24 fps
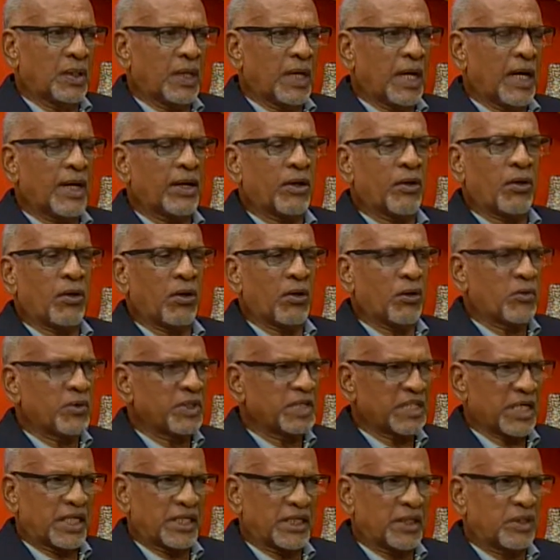I always
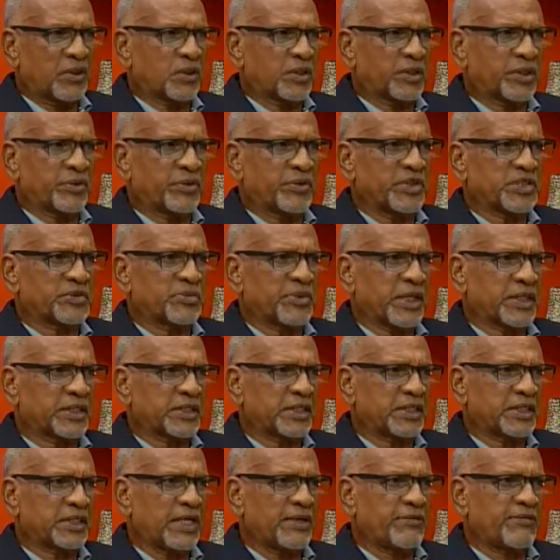had a lot of respect
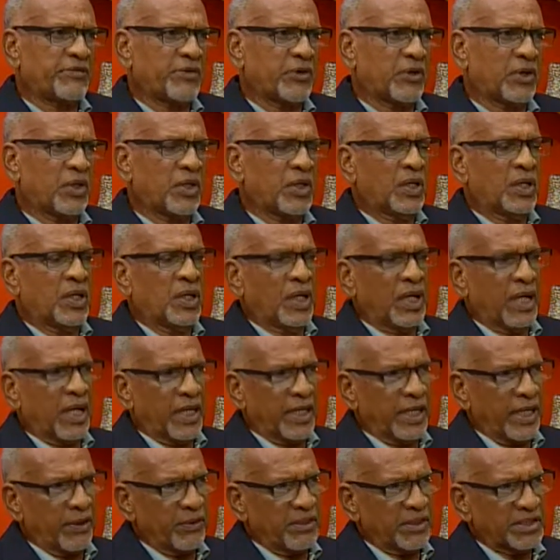and time for.
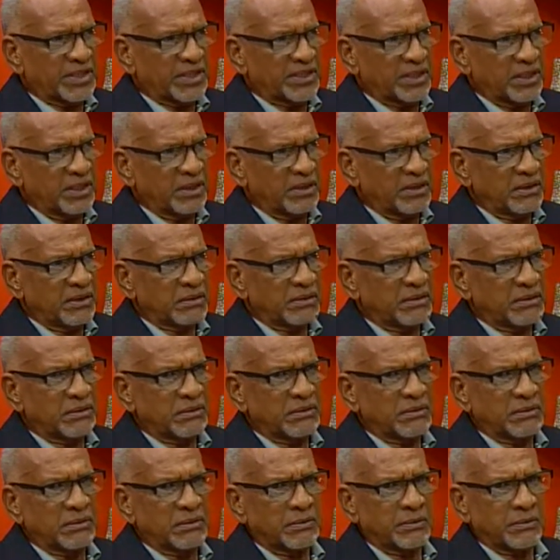And I was still,
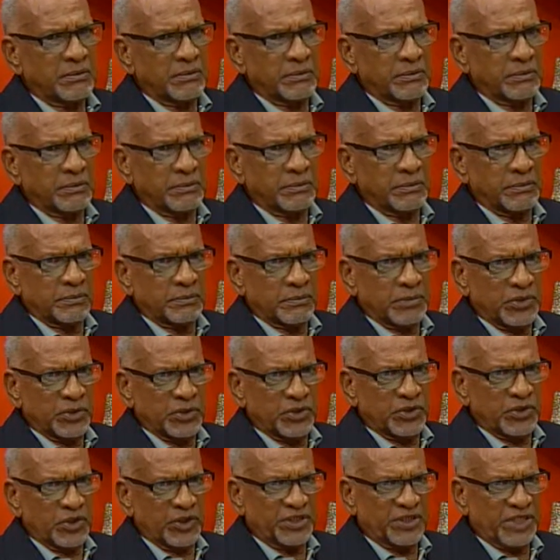
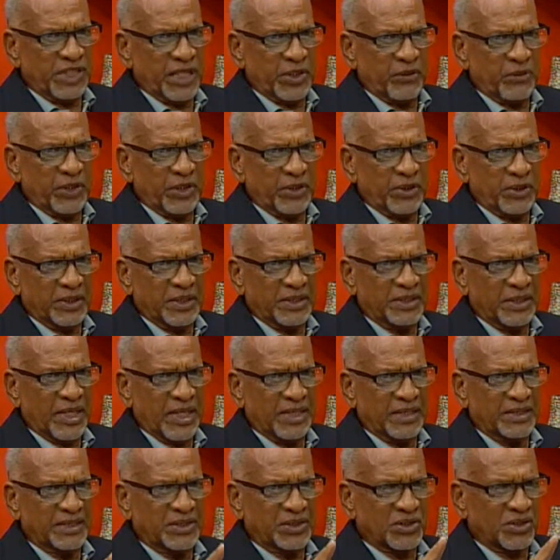George and I were not
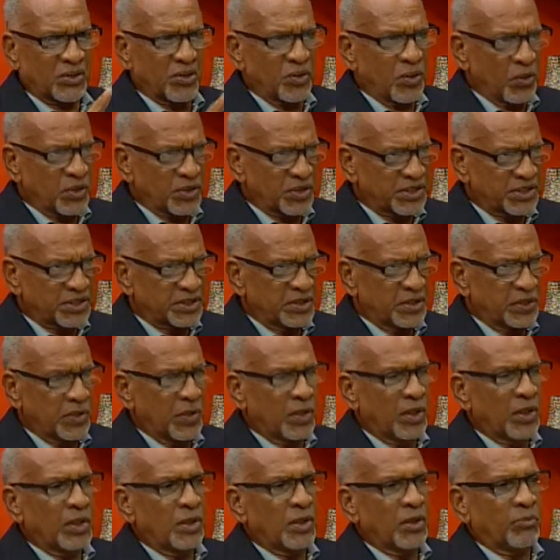as close,
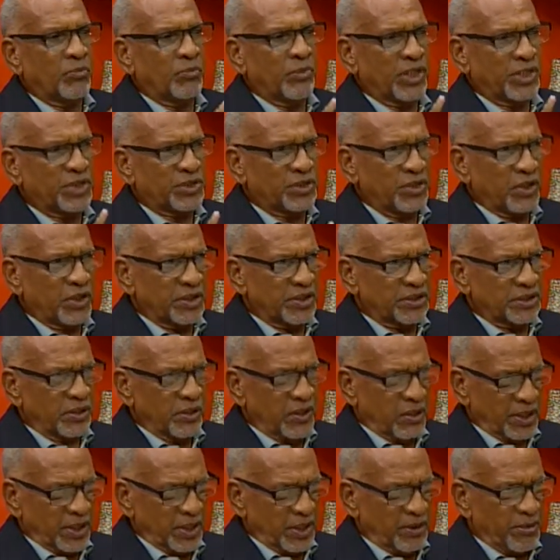but George
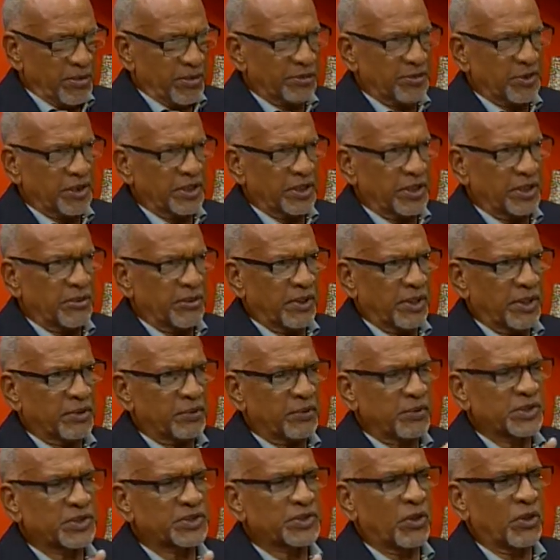Odlum, I'm talking about,
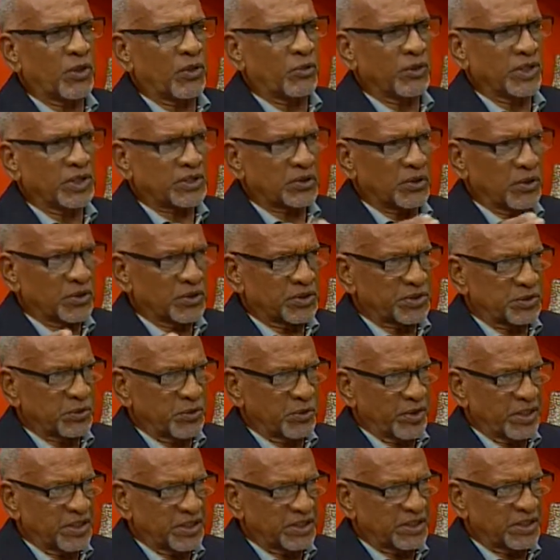was always close to
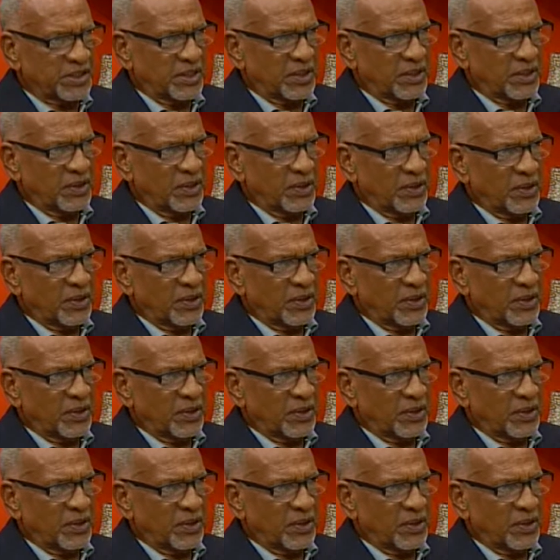Winston.